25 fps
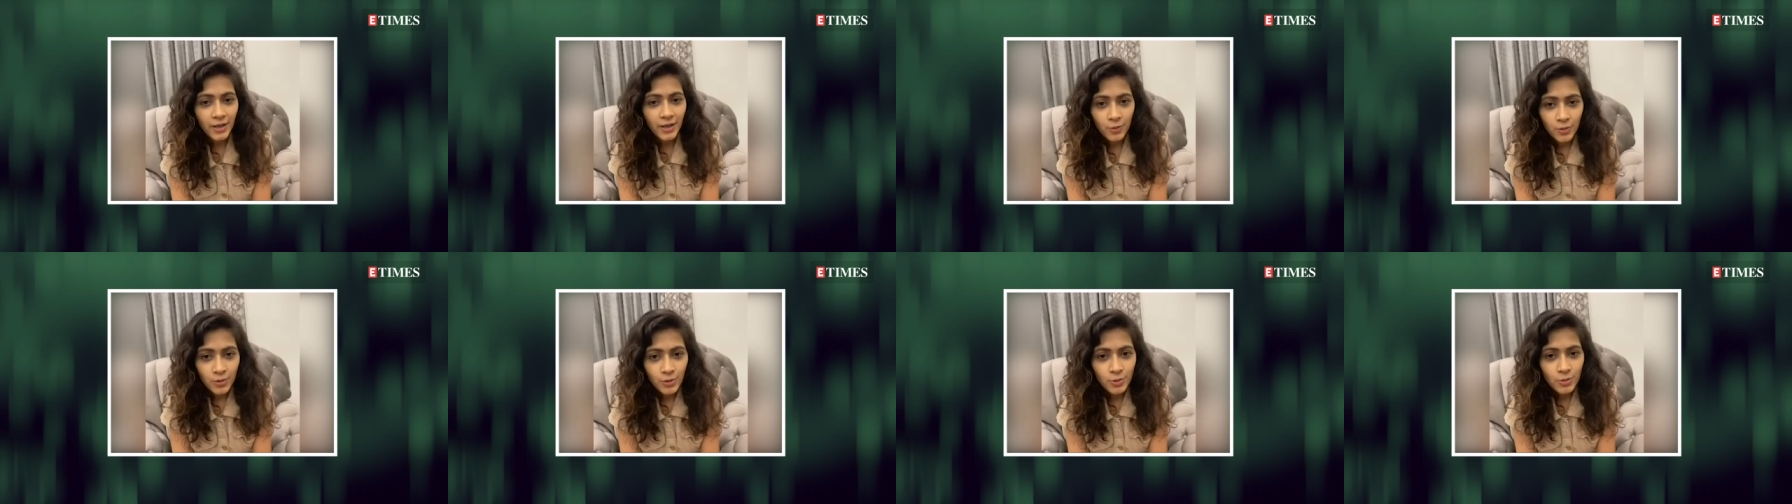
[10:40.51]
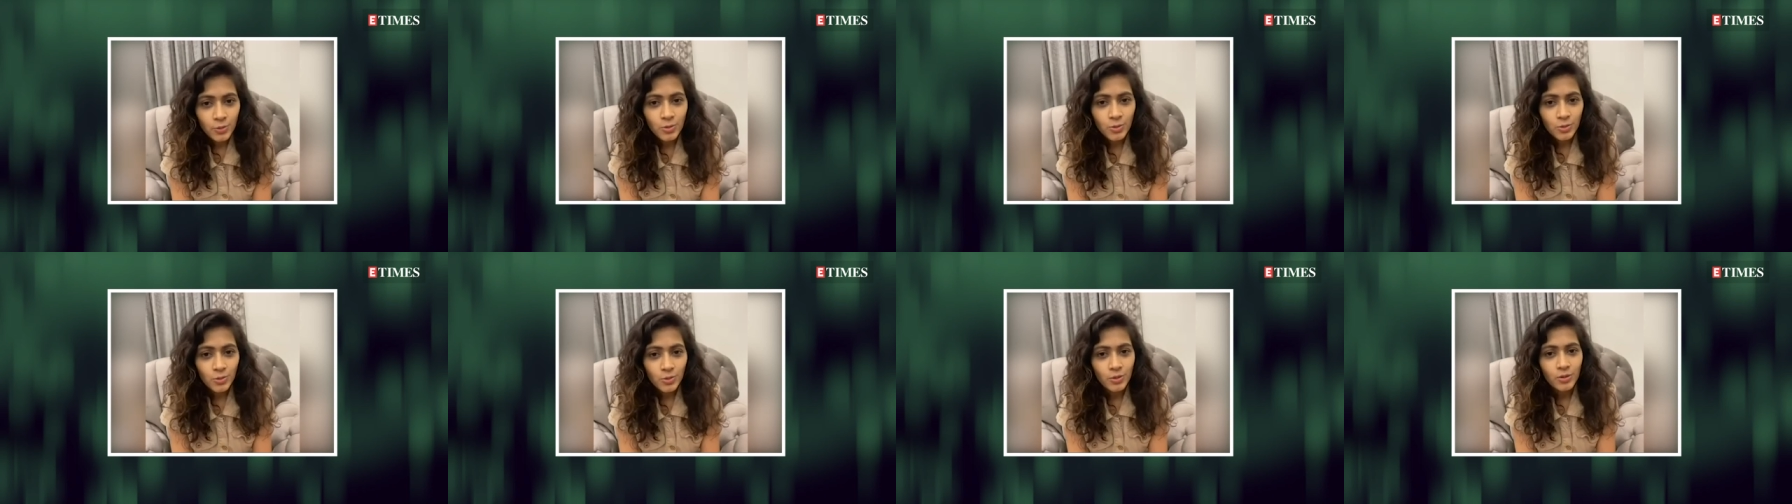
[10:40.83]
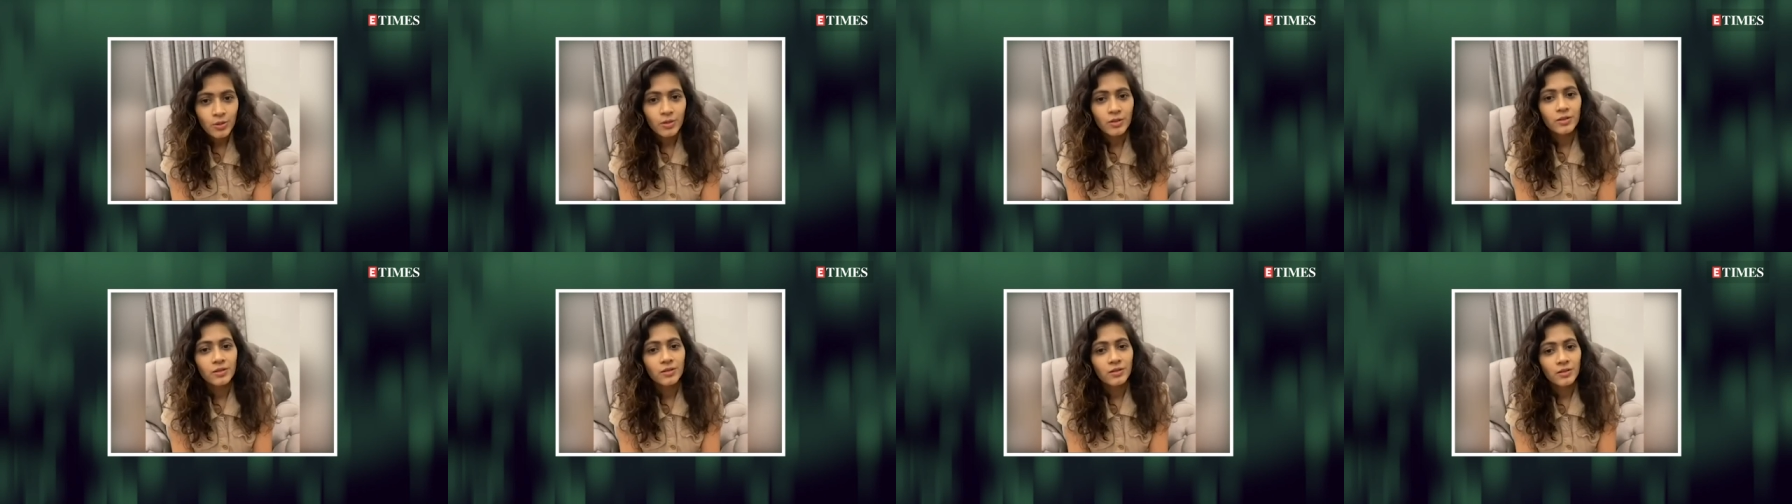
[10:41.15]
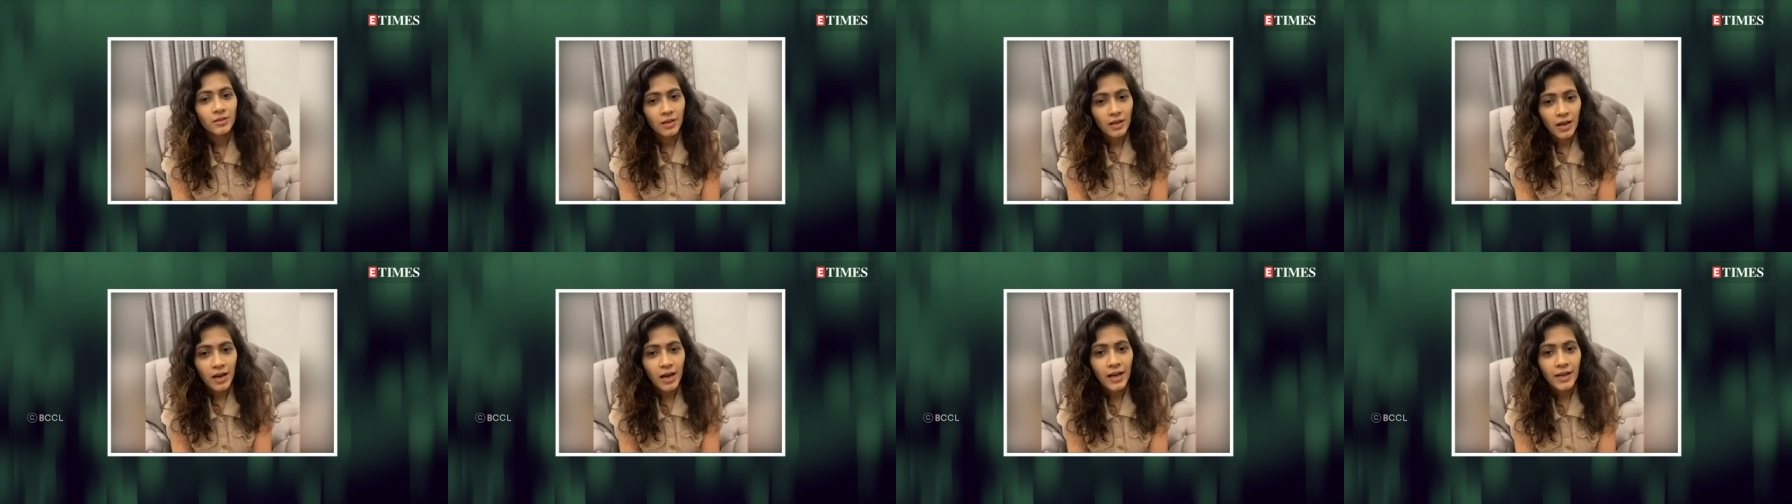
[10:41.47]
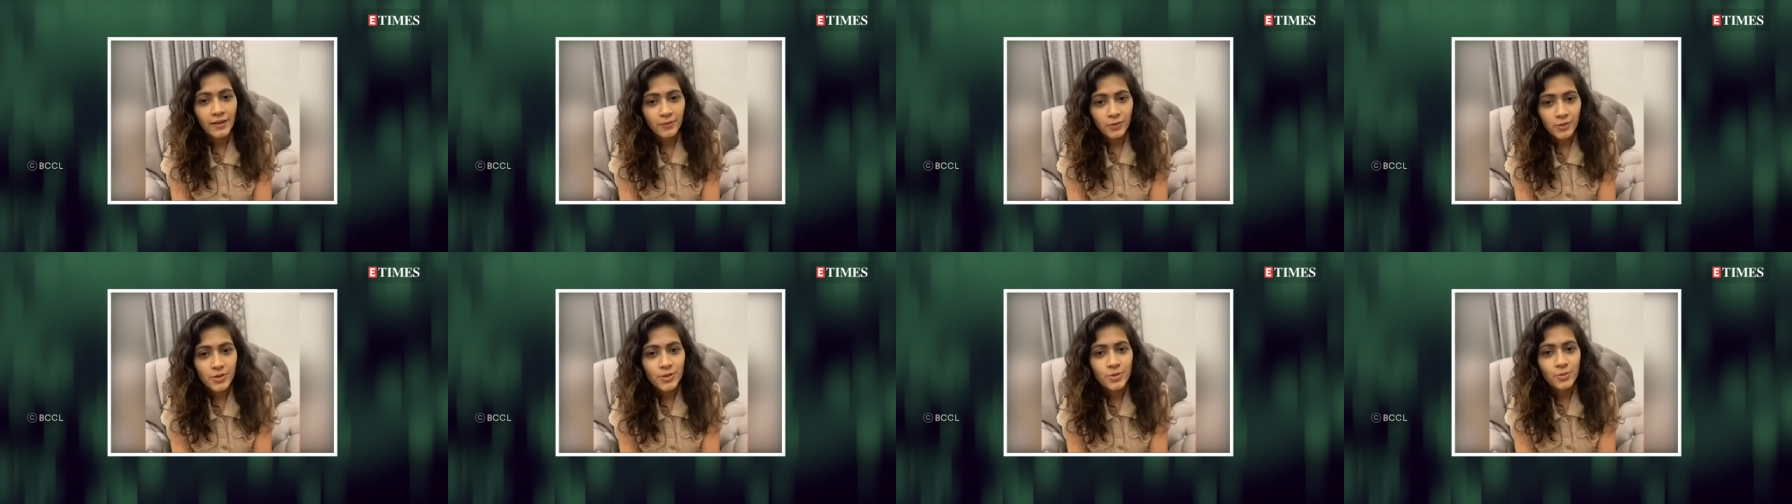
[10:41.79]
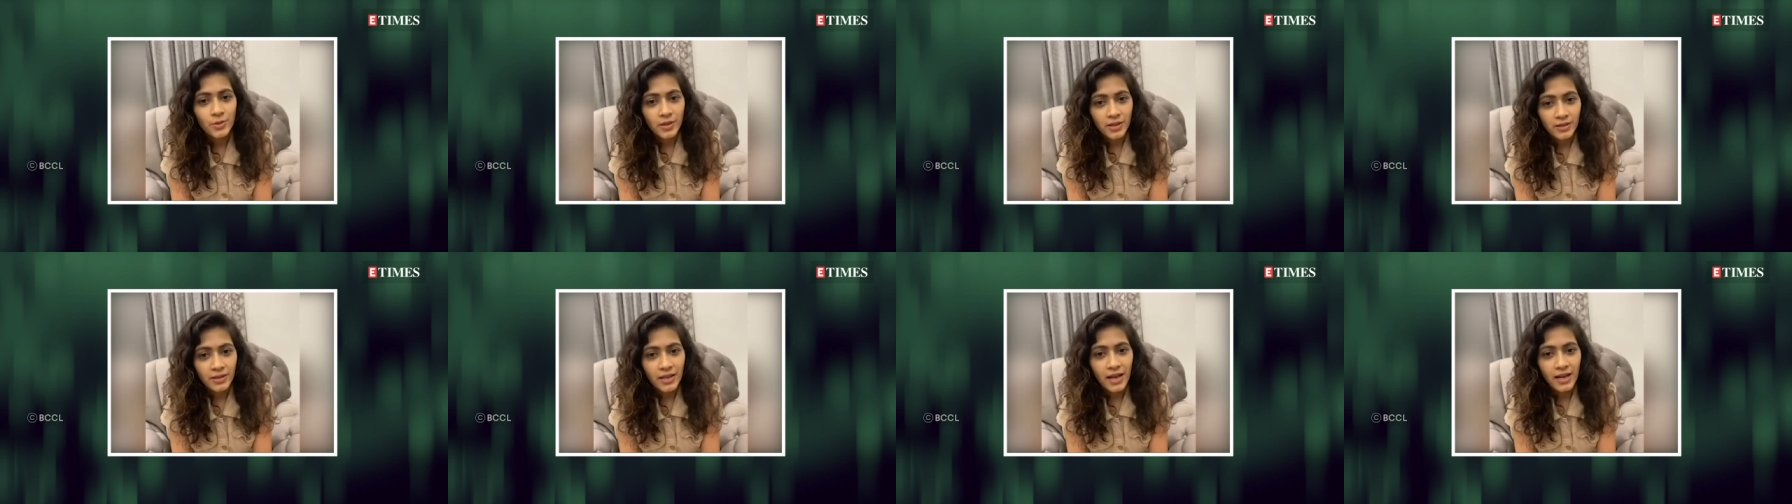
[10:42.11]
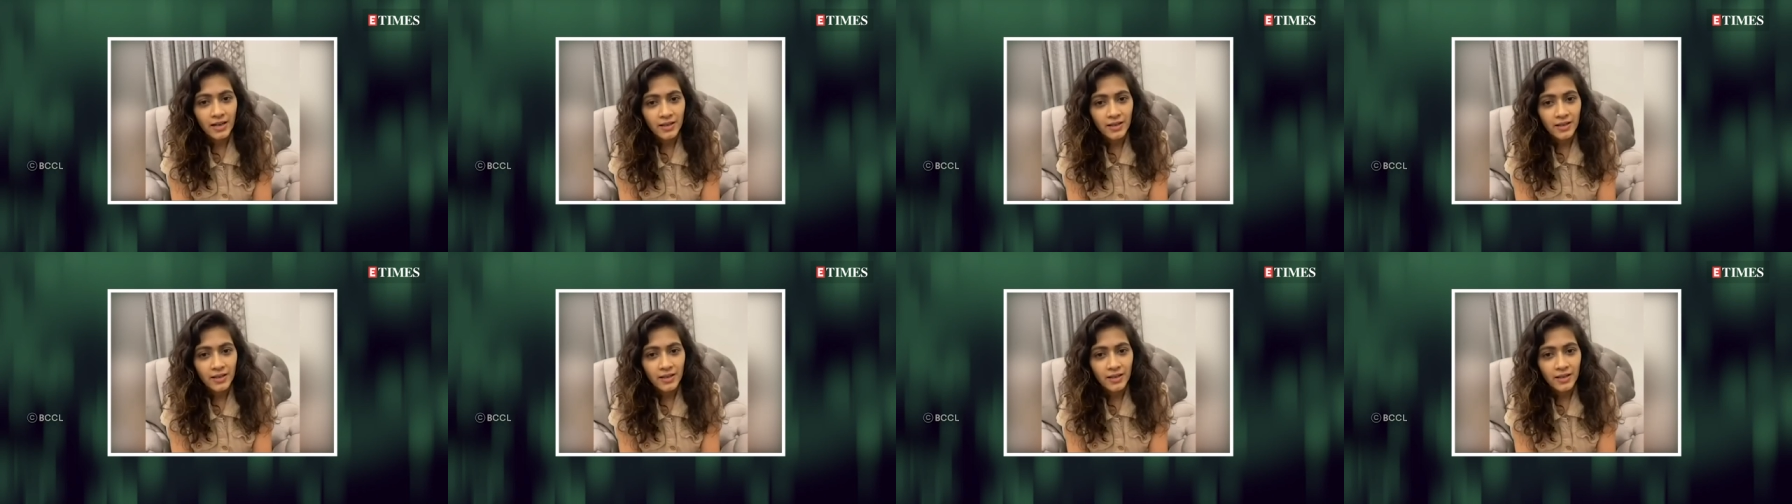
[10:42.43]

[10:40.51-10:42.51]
could do, I was doing that.